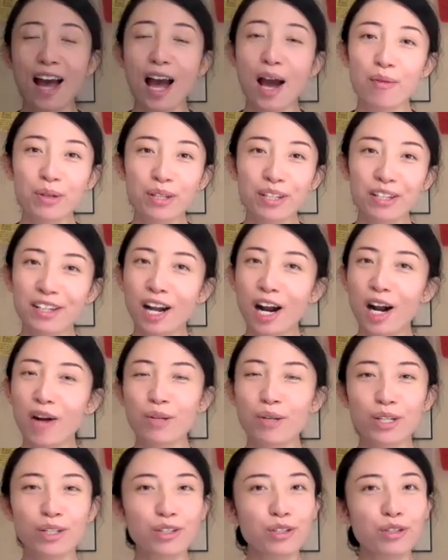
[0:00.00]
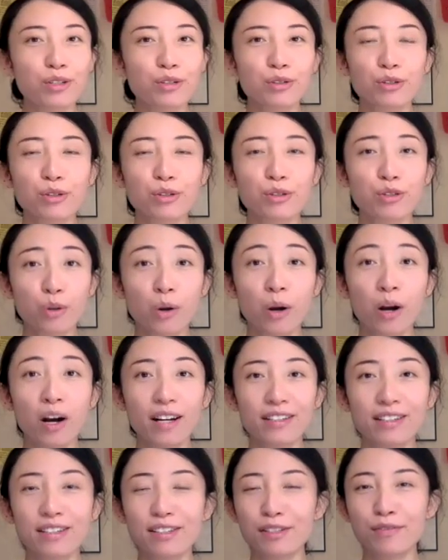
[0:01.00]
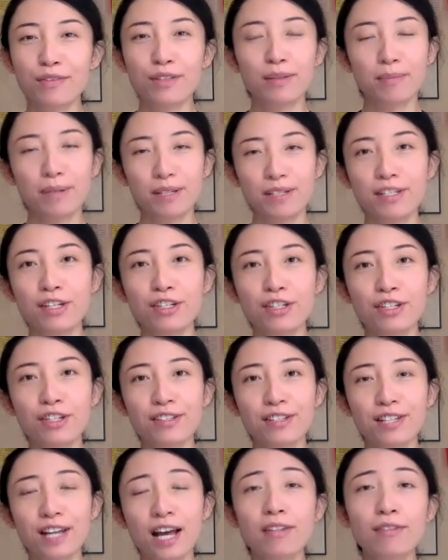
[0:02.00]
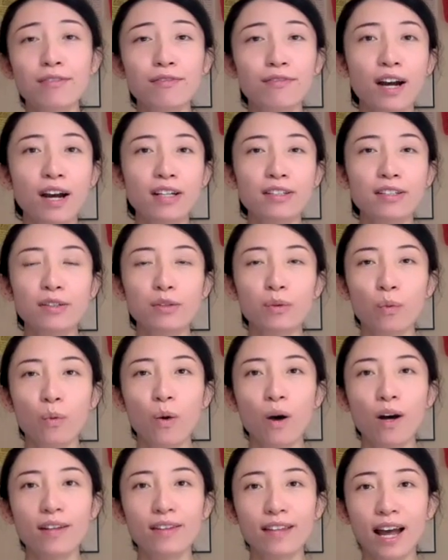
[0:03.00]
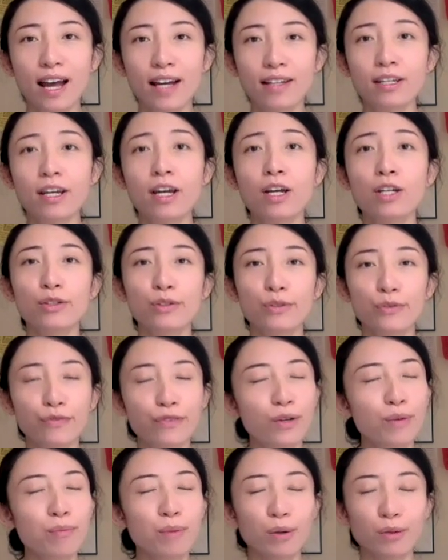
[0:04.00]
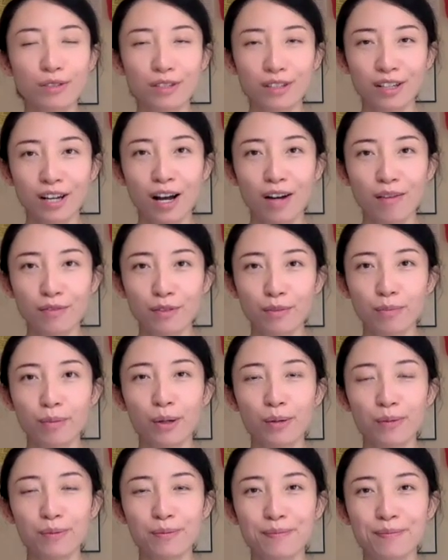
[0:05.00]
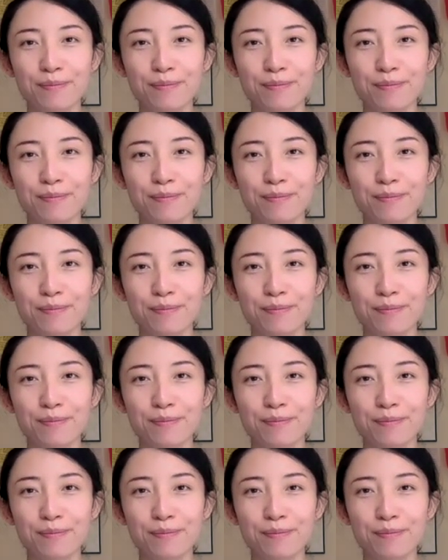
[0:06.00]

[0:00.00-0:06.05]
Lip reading: I will encourage you to try the different positions and find the one that you feel most comfortable.